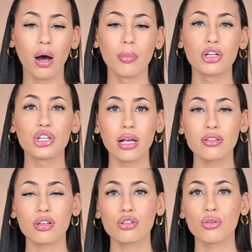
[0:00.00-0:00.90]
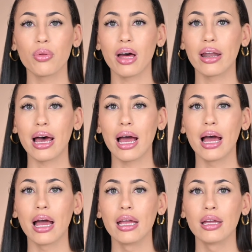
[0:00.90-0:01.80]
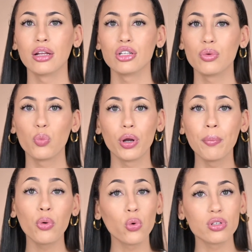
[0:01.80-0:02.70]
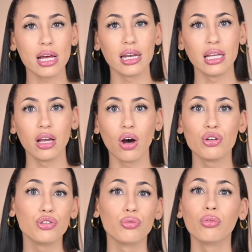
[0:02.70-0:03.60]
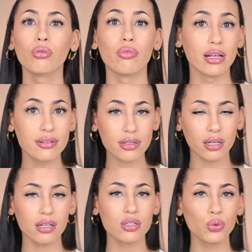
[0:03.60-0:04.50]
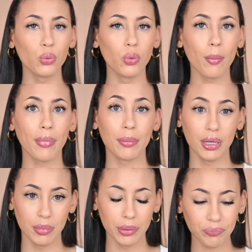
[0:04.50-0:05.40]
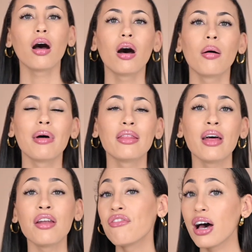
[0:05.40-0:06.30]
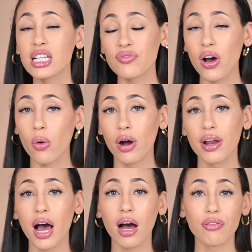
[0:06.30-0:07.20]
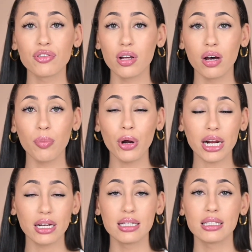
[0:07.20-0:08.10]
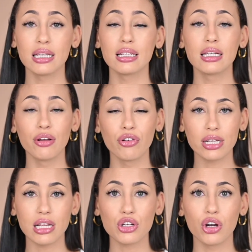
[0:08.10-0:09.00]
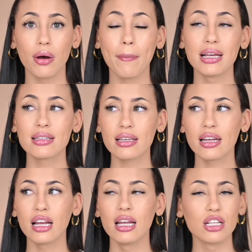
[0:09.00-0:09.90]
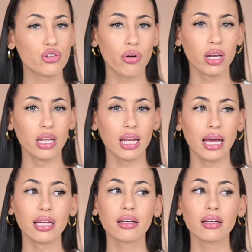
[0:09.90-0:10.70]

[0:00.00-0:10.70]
just so that I wouldn't pose any undue risk to my baby. And then fast forward after pregnancy and delivery, etc., my skin literally